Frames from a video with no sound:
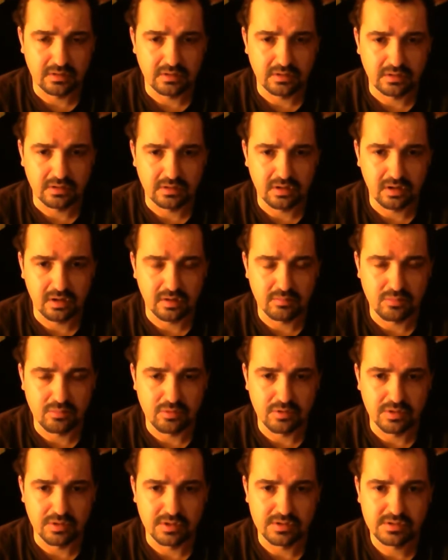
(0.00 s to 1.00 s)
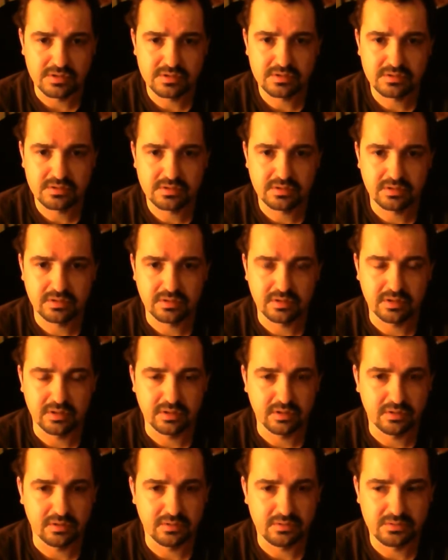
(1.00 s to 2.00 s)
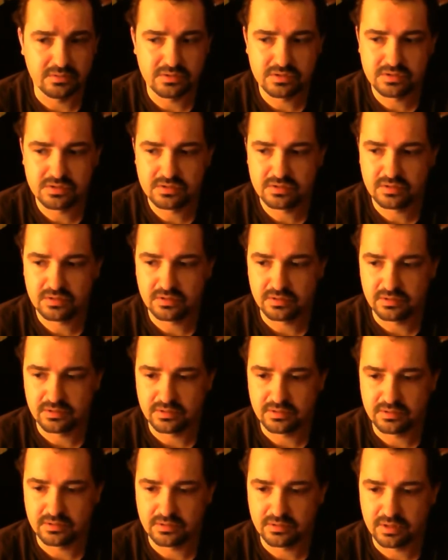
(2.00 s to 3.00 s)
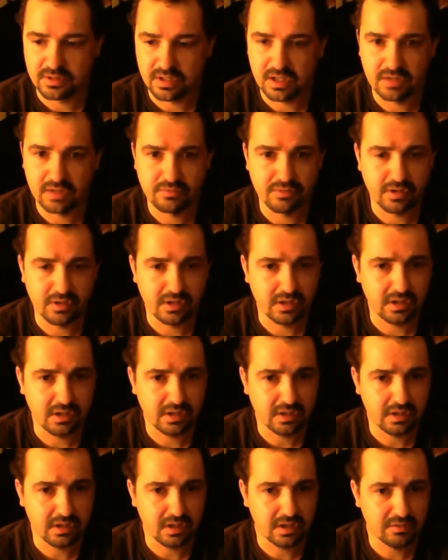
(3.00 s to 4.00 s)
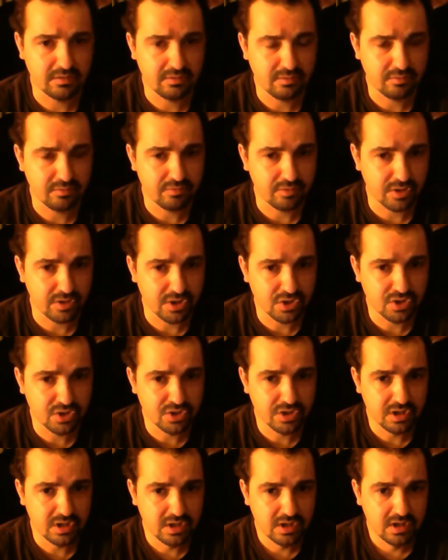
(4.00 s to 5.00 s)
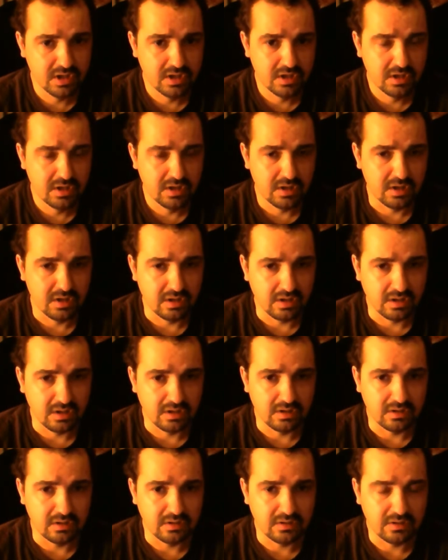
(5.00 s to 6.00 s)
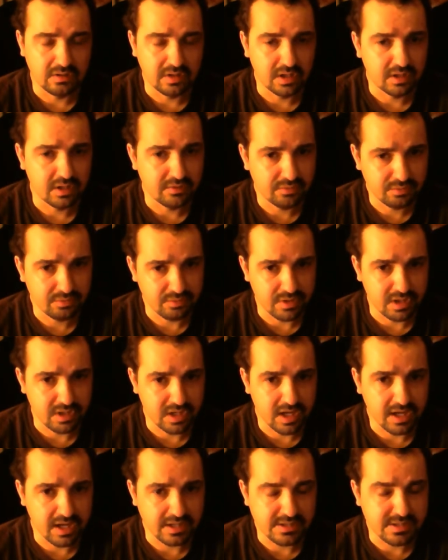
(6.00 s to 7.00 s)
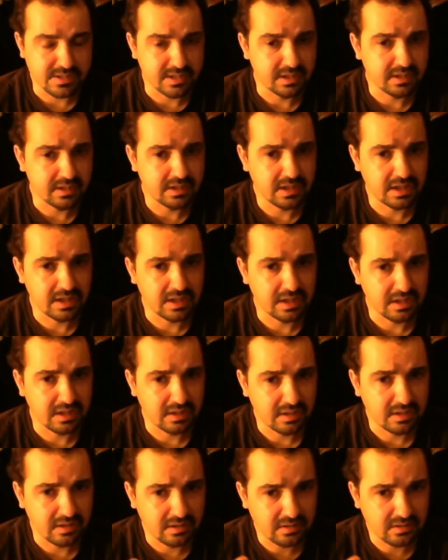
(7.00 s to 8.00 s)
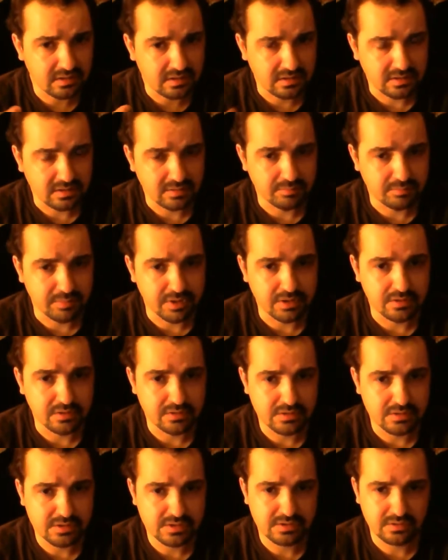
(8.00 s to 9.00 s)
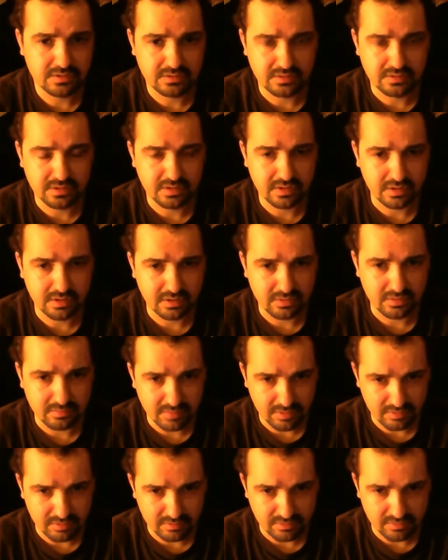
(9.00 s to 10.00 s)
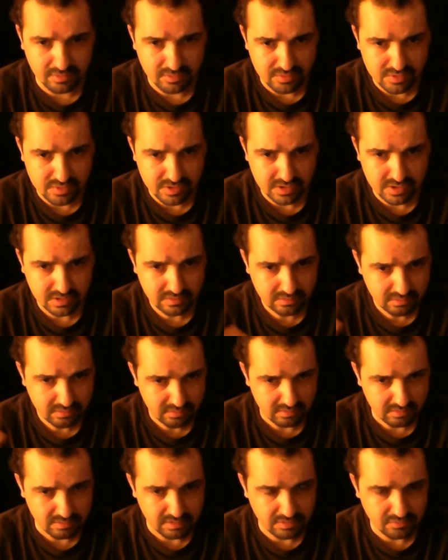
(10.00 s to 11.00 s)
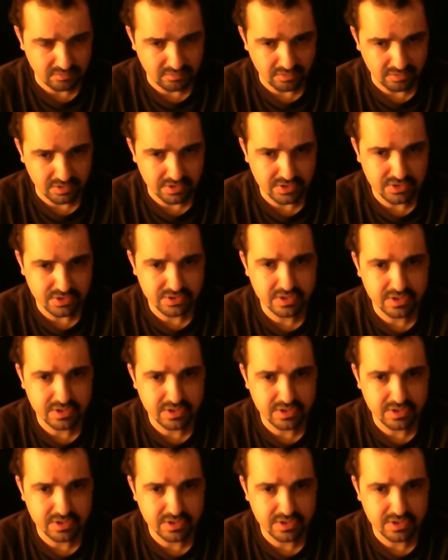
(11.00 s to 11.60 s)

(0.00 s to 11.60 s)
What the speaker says: carboys that I use. I have a fridge that I have 3 kegs in, and beers that I do my reviews in. They're in the fridge.